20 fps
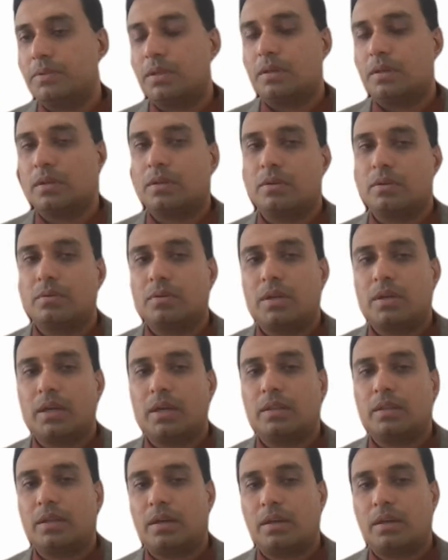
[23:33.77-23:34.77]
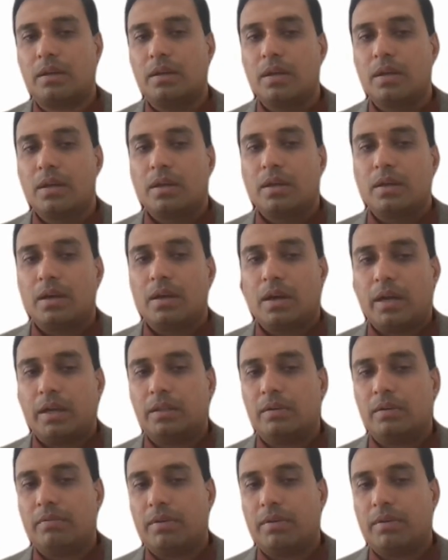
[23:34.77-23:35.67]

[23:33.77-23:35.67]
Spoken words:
Chikungunya, there are either